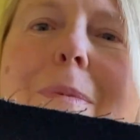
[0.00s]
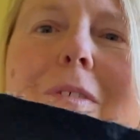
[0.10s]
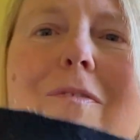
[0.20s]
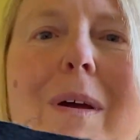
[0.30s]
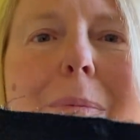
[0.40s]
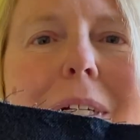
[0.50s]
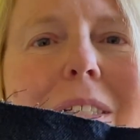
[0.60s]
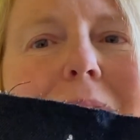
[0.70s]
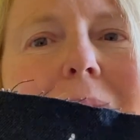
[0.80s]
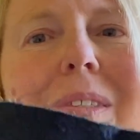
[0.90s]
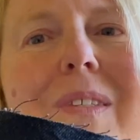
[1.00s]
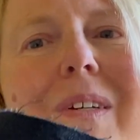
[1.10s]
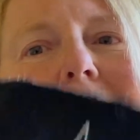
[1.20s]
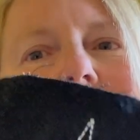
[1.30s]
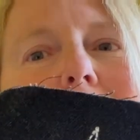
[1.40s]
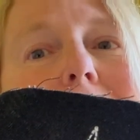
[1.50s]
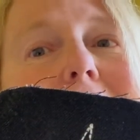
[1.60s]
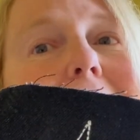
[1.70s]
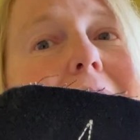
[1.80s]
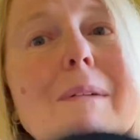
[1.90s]
of fabric too, so I thought
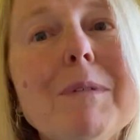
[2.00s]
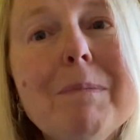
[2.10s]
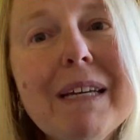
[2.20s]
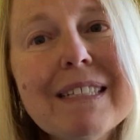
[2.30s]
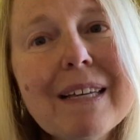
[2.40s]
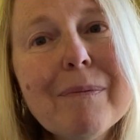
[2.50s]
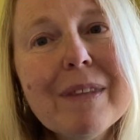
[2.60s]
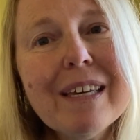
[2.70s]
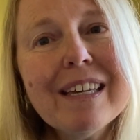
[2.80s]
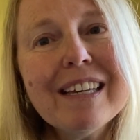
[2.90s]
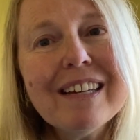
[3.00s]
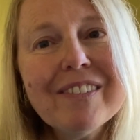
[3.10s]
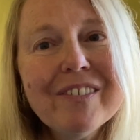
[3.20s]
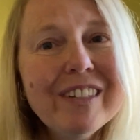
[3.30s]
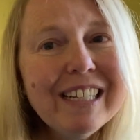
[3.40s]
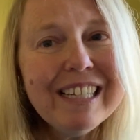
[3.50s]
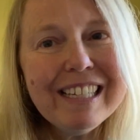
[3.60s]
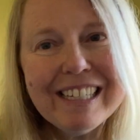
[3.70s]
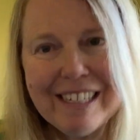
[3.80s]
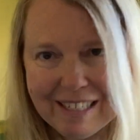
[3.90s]
it's time to make something really
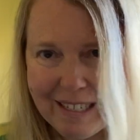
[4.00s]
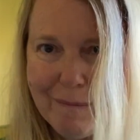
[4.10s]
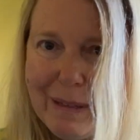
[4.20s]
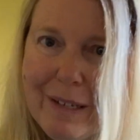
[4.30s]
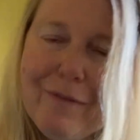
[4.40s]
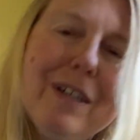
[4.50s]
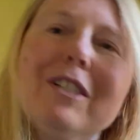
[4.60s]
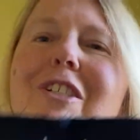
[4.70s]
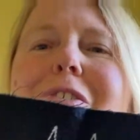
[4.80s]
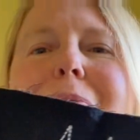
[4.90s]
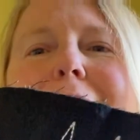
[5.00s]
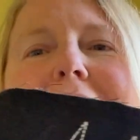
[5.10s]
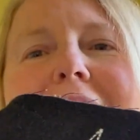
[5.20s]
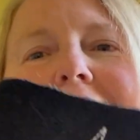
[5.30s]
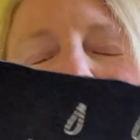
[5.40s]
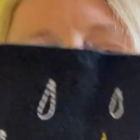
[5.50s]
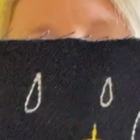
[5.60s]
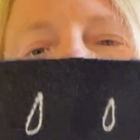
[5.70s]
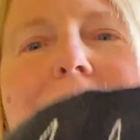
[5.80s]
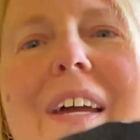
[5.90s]
big and functional. So,
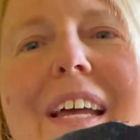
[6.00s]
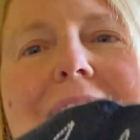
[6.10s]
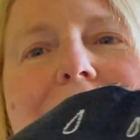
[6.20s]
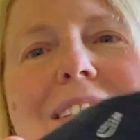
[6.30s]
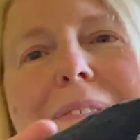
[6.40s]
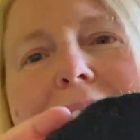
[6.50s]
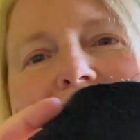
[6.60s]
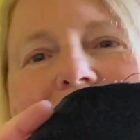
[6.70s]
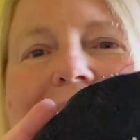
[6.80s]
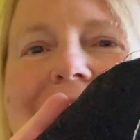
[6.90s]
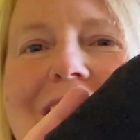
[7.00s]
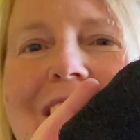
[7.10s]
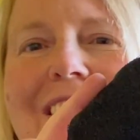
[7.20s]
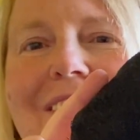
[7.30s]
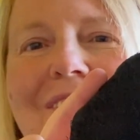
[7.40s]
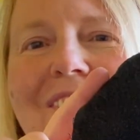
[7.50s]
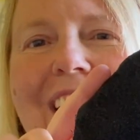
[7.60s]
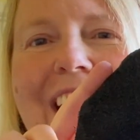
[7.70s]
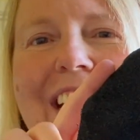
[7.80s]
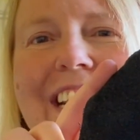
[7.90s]
and this one's cute little
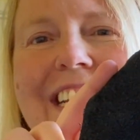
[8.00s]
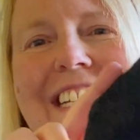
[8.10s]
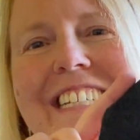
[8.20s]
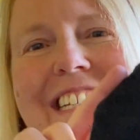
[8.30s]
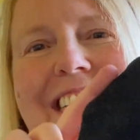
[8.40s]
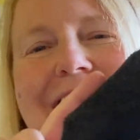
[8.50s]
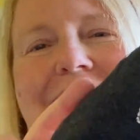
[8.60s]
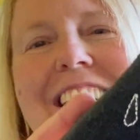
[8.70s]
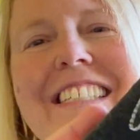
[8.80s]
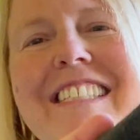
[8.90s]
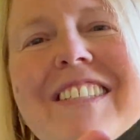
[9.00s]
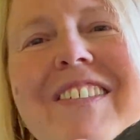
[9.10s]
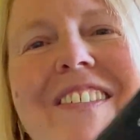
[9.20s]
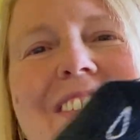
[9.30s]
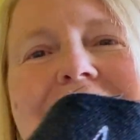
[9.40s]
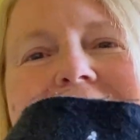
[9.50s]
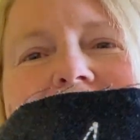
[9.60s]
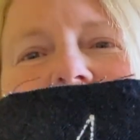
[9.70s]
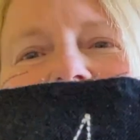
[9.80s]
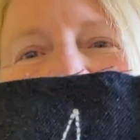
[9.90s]
rain design, just all
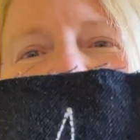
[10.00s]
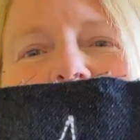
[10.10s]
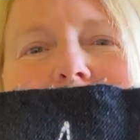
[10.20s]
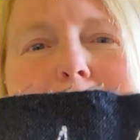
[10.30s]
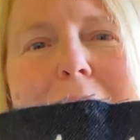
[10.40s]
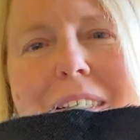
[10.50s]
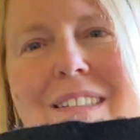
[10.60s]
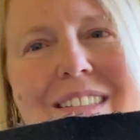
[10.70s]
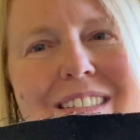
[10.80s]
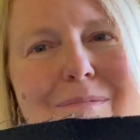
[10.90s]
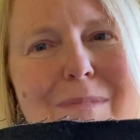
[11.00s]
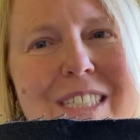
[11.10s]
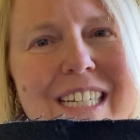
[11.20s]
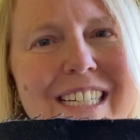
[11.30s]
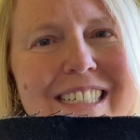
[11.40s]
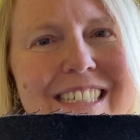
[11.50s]
stitched on my machine.